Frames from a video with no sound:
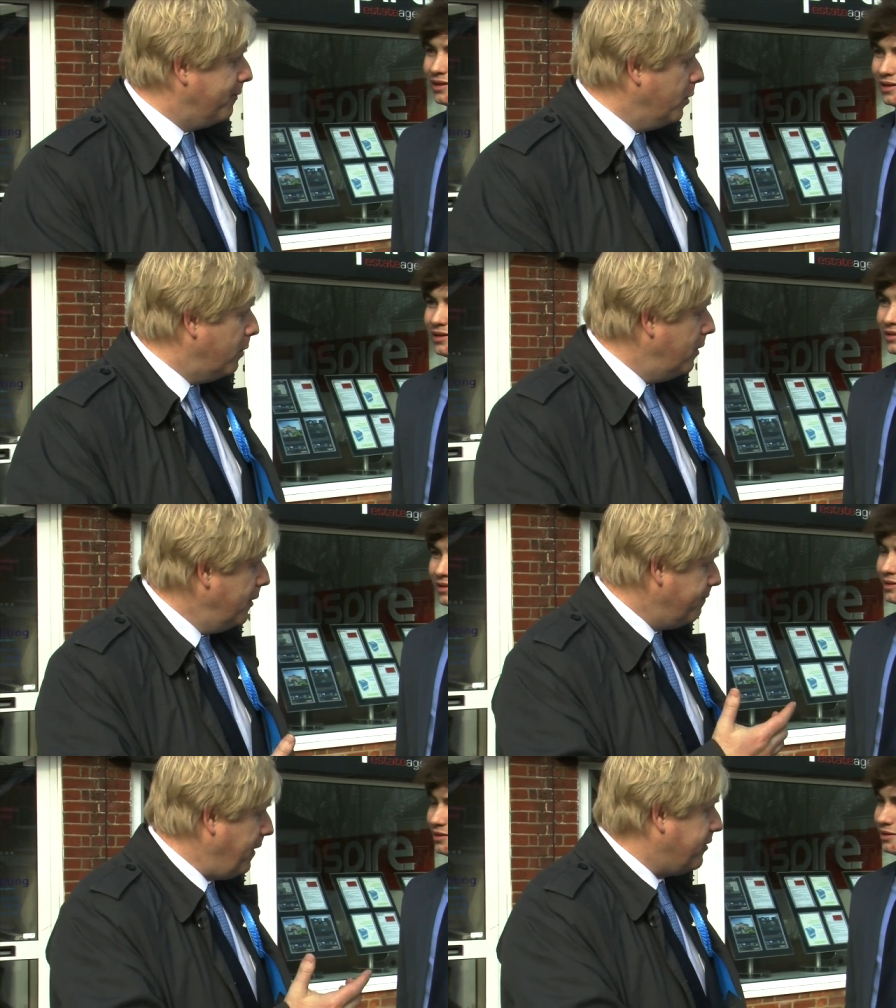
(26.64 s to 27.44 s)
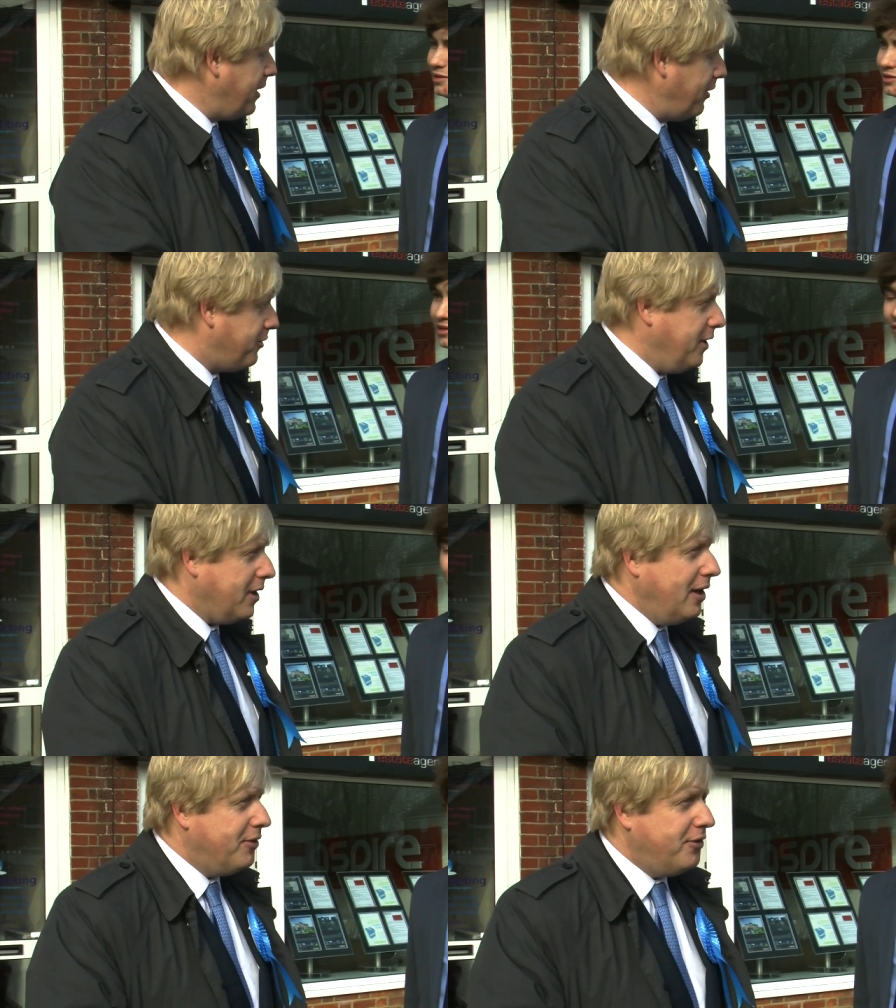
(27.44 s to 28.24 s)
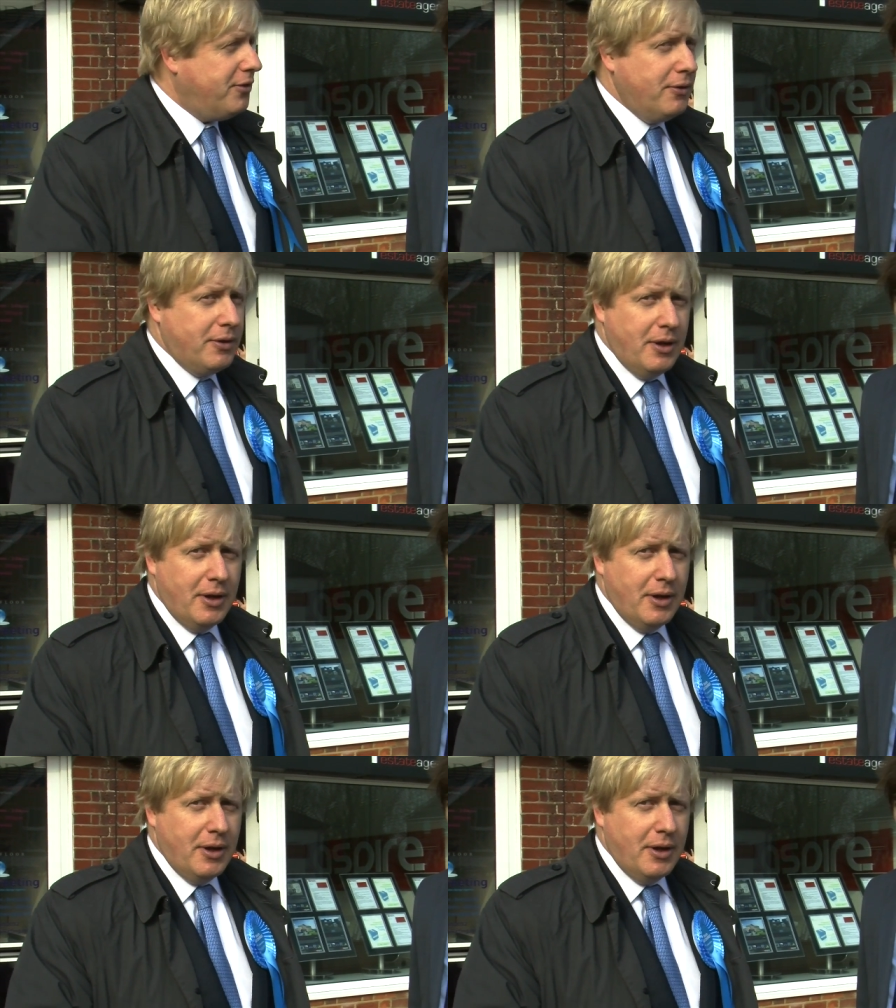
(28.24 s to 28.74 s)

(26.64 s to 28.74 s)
of your fantastic institute